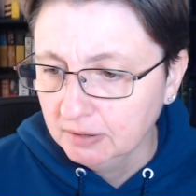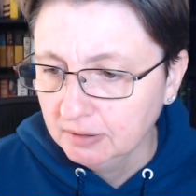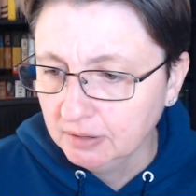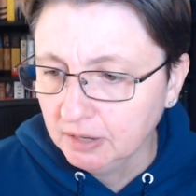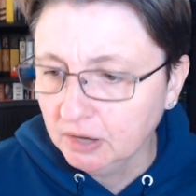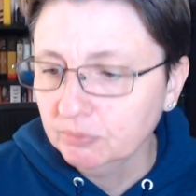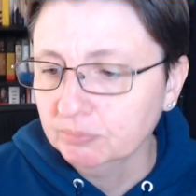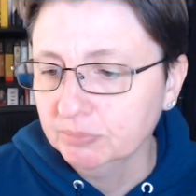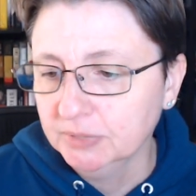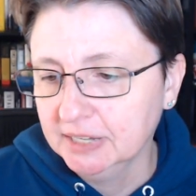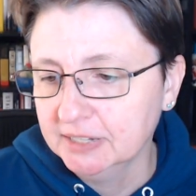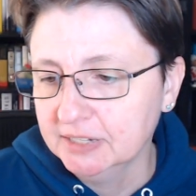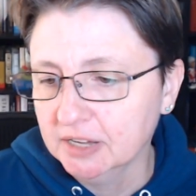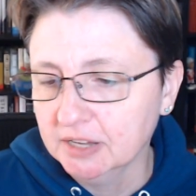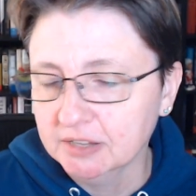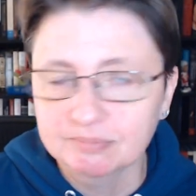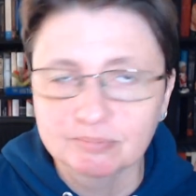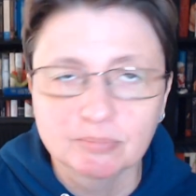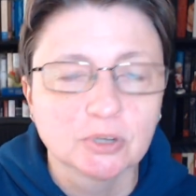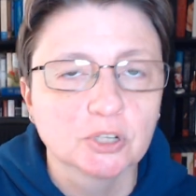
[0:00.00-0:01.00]
Oh, it
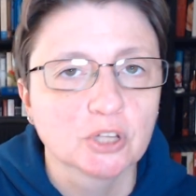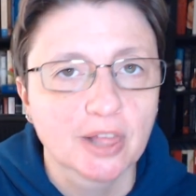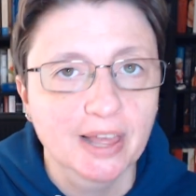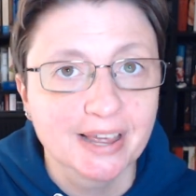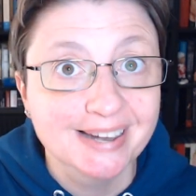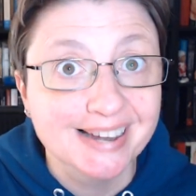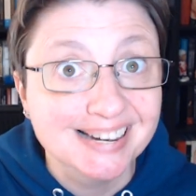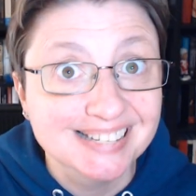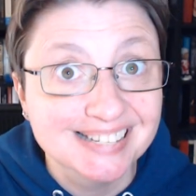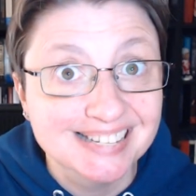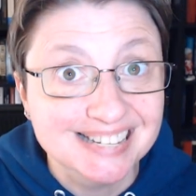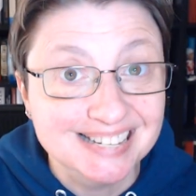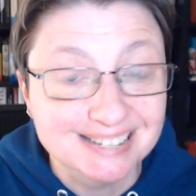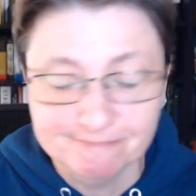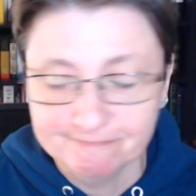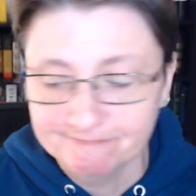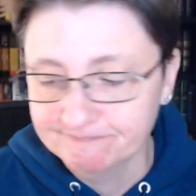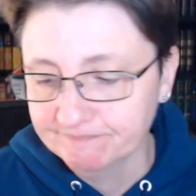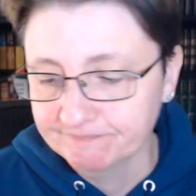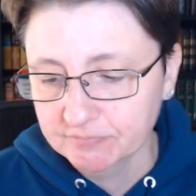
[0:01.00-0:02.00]
does. July 19.
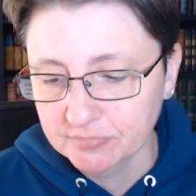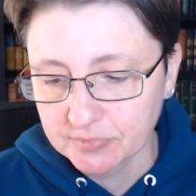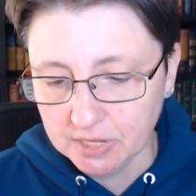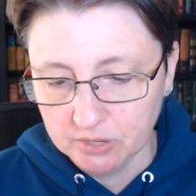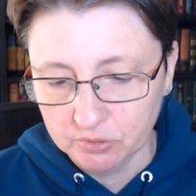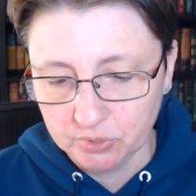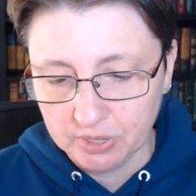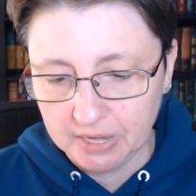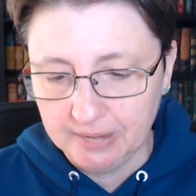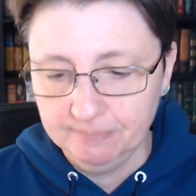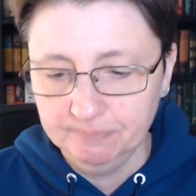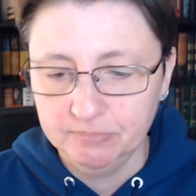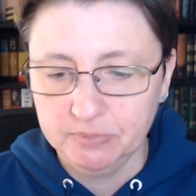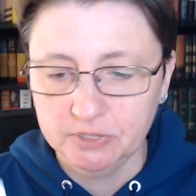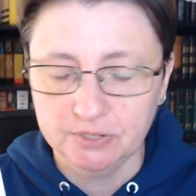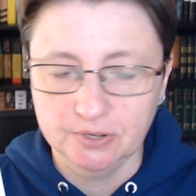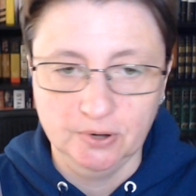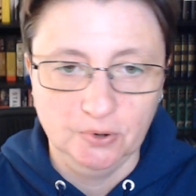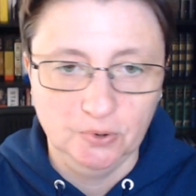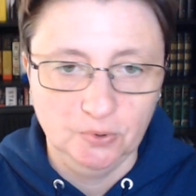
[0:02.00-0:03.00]
Okay,
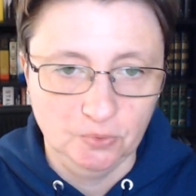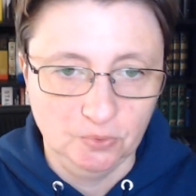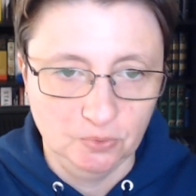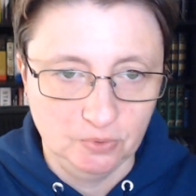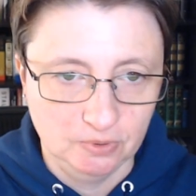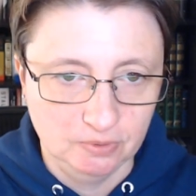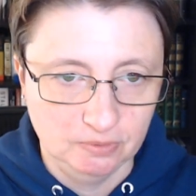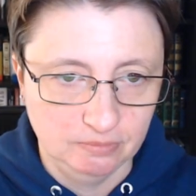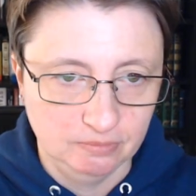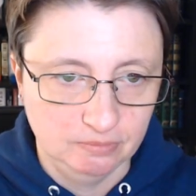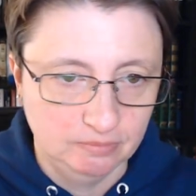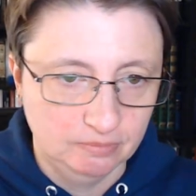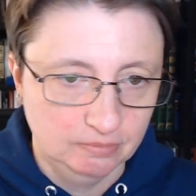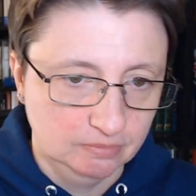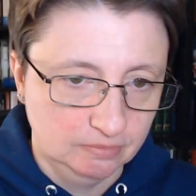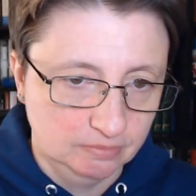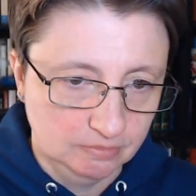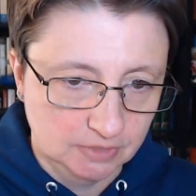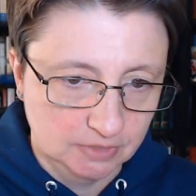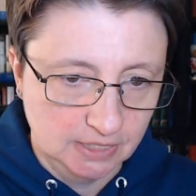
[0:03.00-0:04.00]
so,
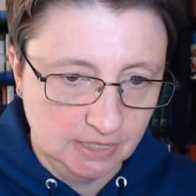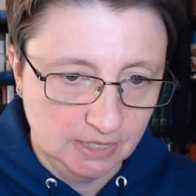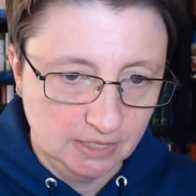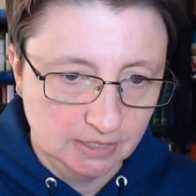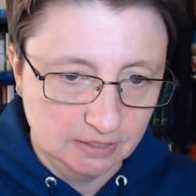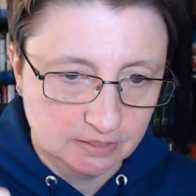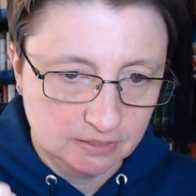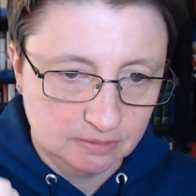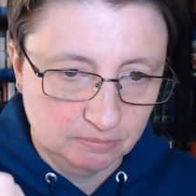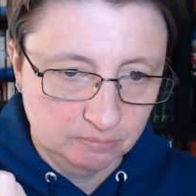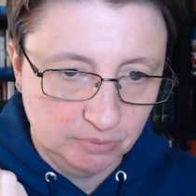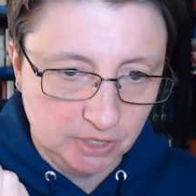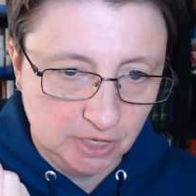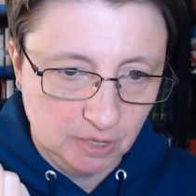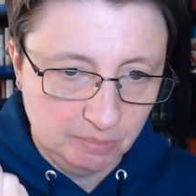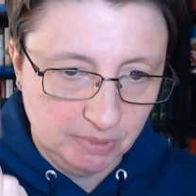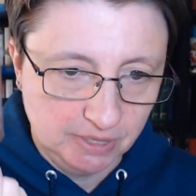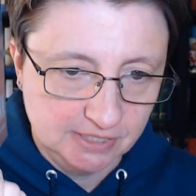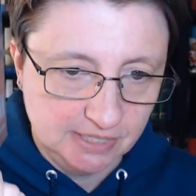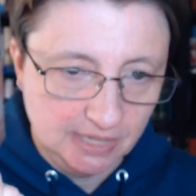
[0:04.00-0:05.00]
and it's put out
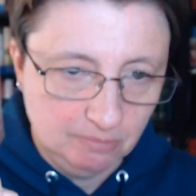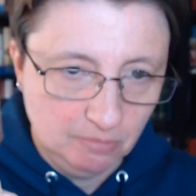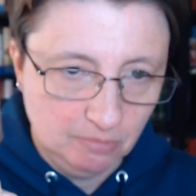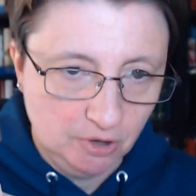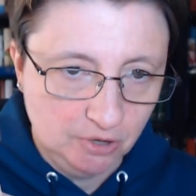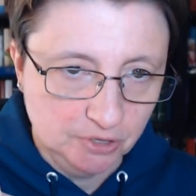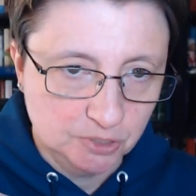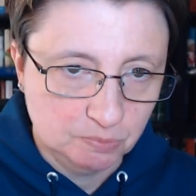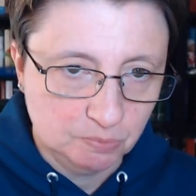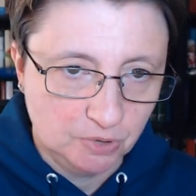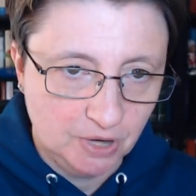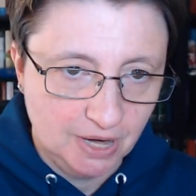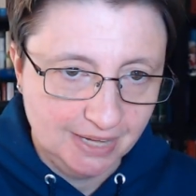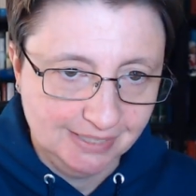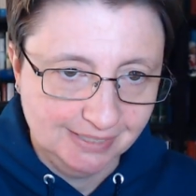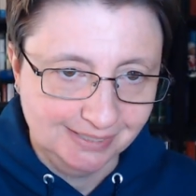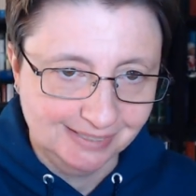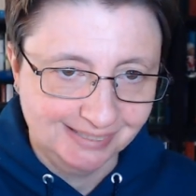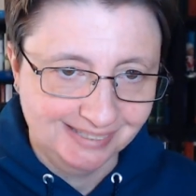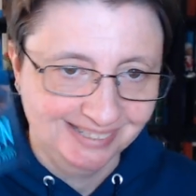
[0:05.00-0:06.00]
by St. Martin's
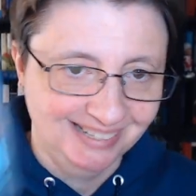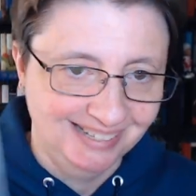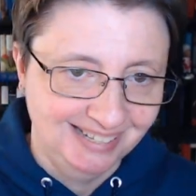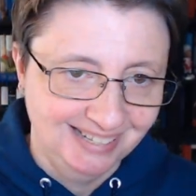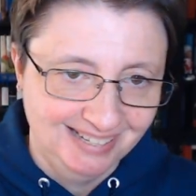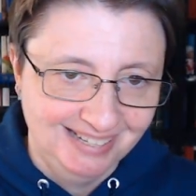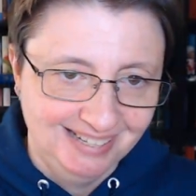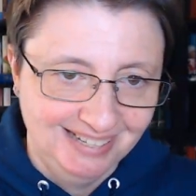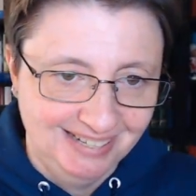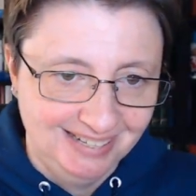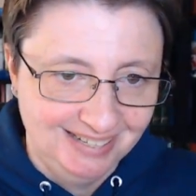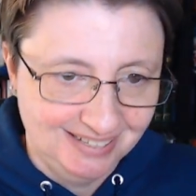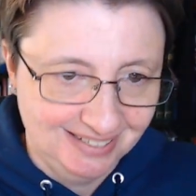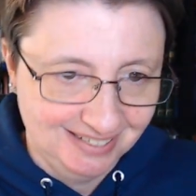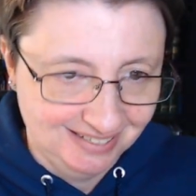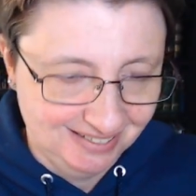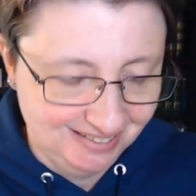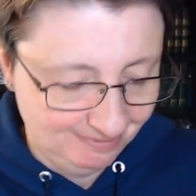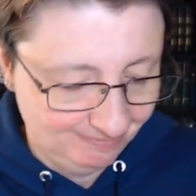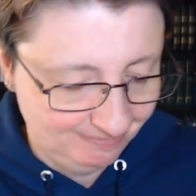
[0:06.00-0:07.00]
Press.
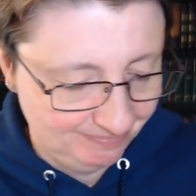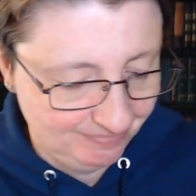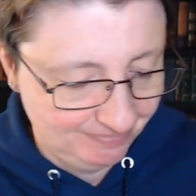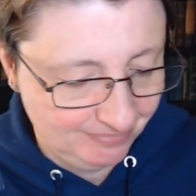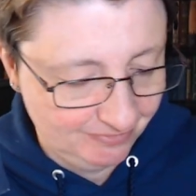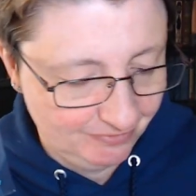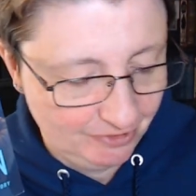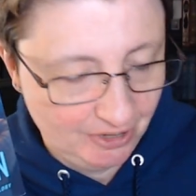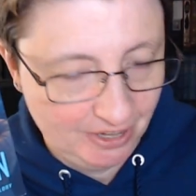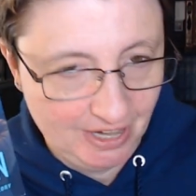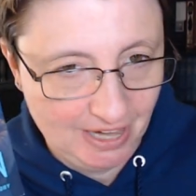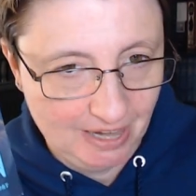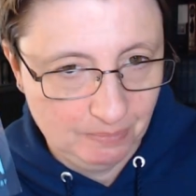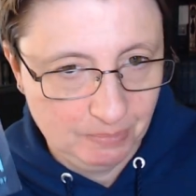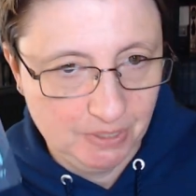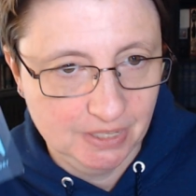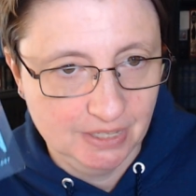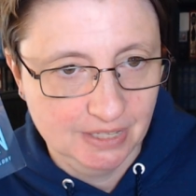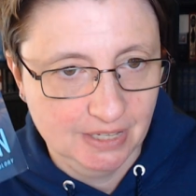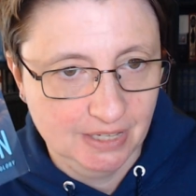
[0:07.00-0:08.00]
Um, very happy
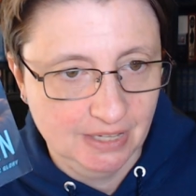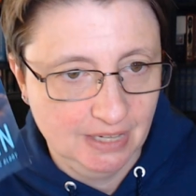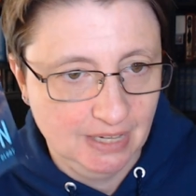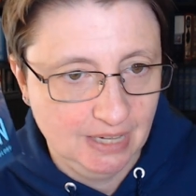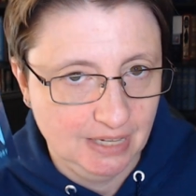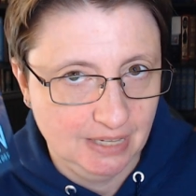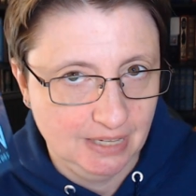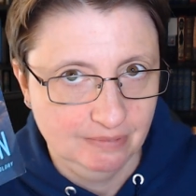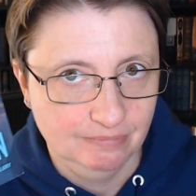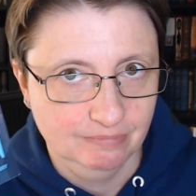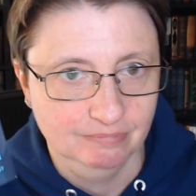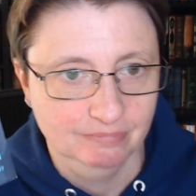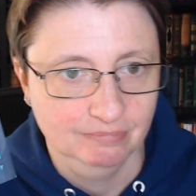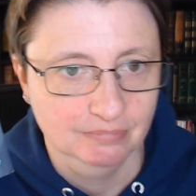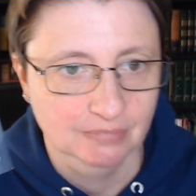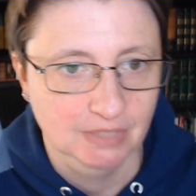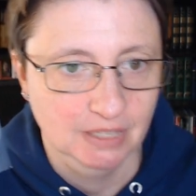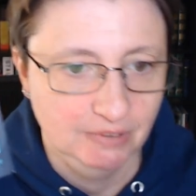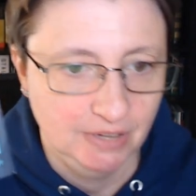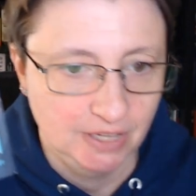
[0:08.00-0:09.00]
to get a
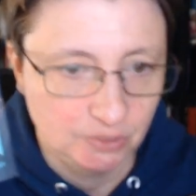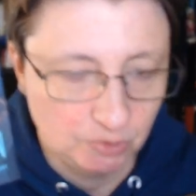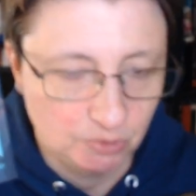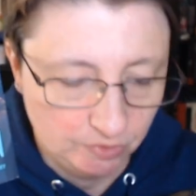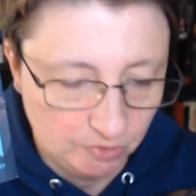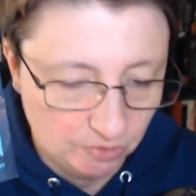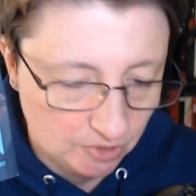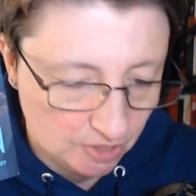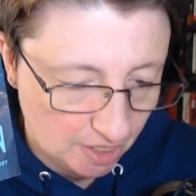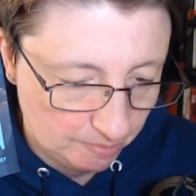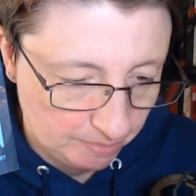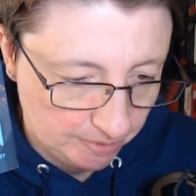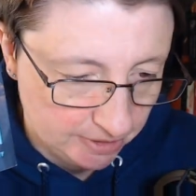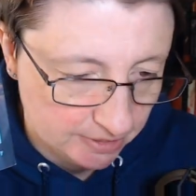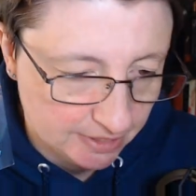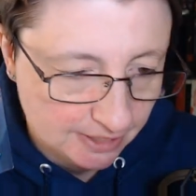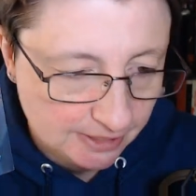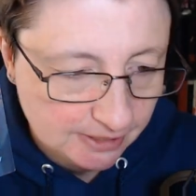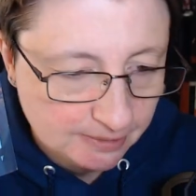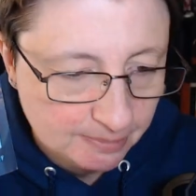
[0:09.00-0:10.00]
advanced review copy of
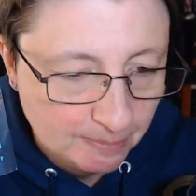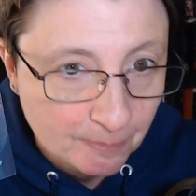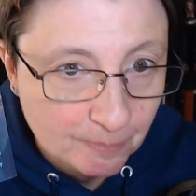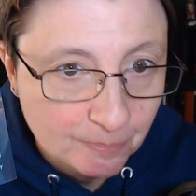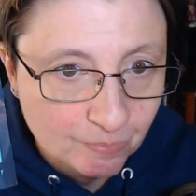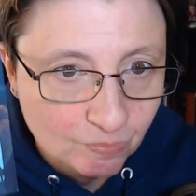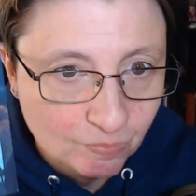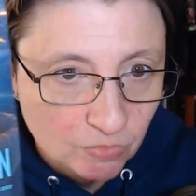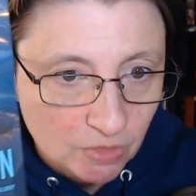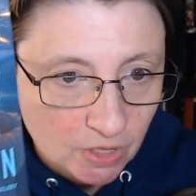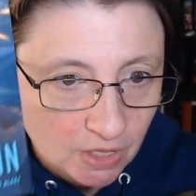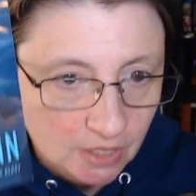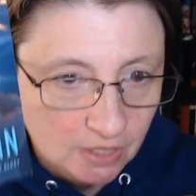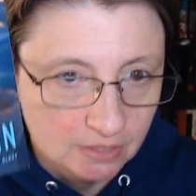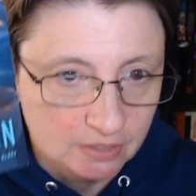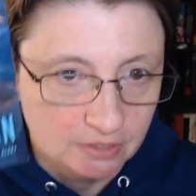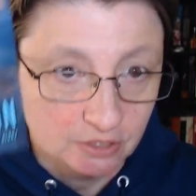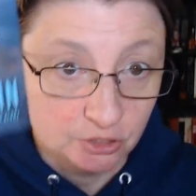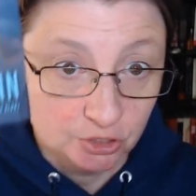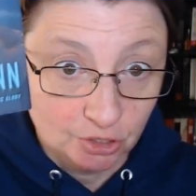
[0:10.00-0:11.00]
this
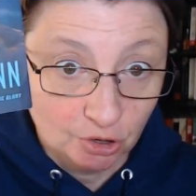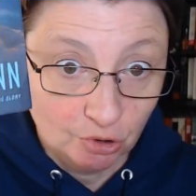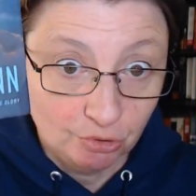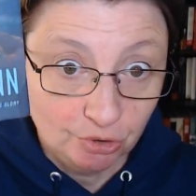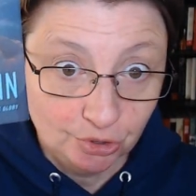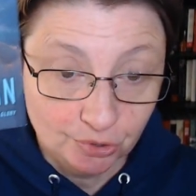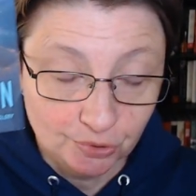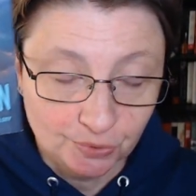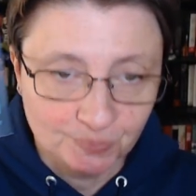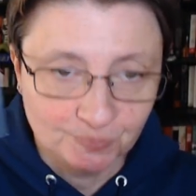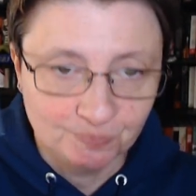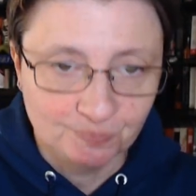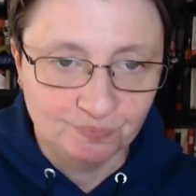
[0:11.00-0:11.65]
to show you.